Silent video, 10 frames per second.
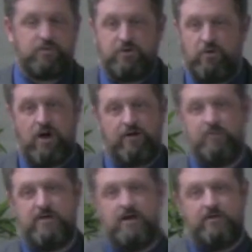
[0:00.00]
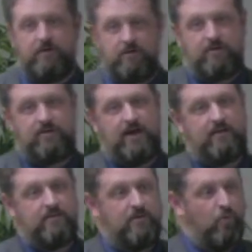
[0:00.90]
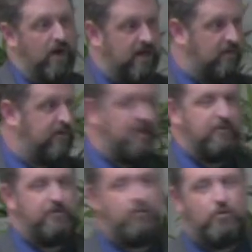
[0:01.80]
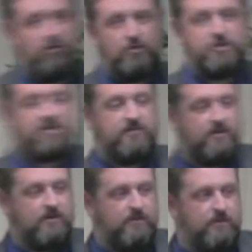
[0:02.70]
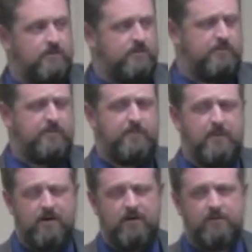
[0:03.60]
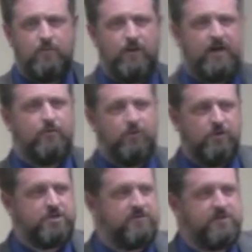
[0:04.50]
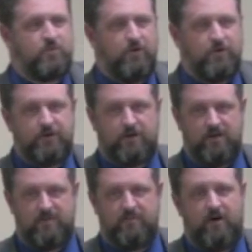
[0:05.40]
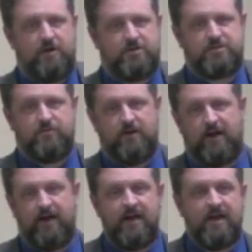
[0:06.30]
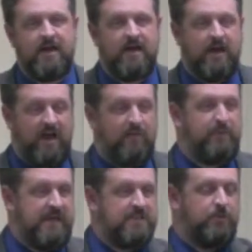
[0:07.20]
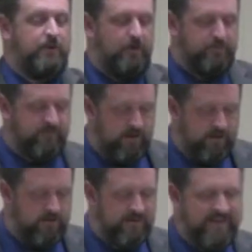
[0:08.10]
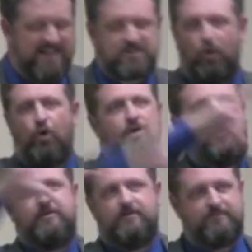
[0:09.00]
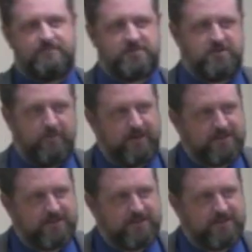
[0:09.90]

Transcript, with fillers: will no longer be on the earth, that the wicked people, the rulers of the, of the, the, uh, the wicked rulers of this world are going to be punished one day, and peace will prevail on earth. And that's a whole other sermon.